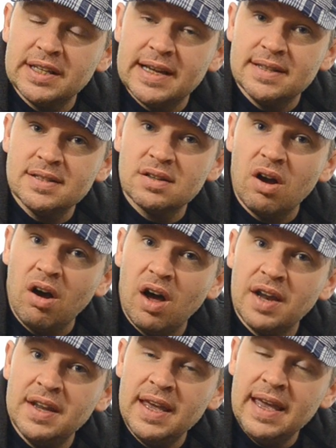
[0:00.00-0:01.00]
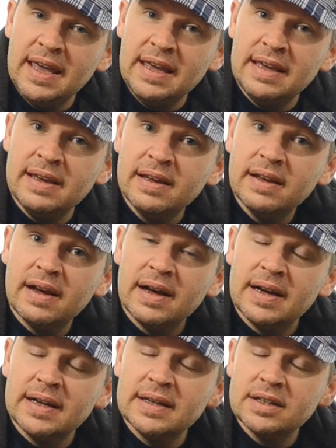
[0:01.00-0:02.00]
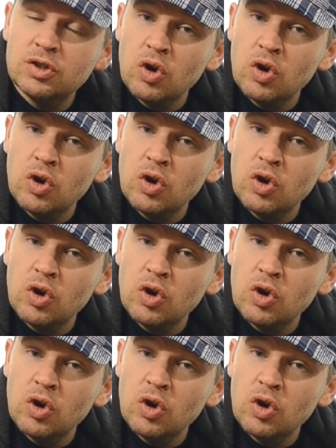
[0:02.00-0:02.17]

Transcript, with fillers: lens on a uh,